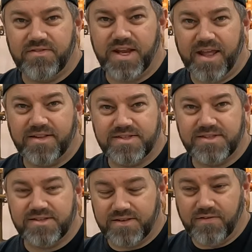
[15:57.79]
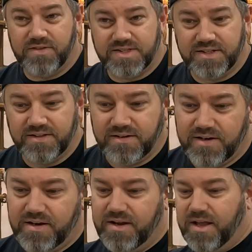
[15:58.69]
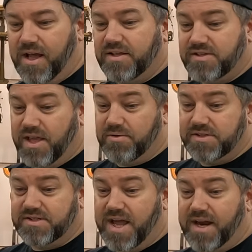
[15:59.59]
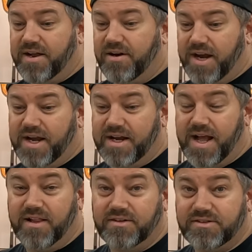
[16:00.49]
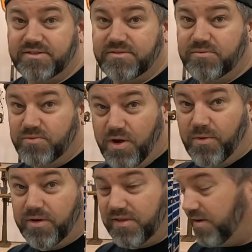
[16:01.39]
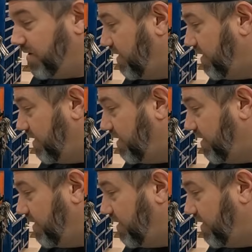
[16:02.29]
gallons of the sealer. So that was $980. Well worth it.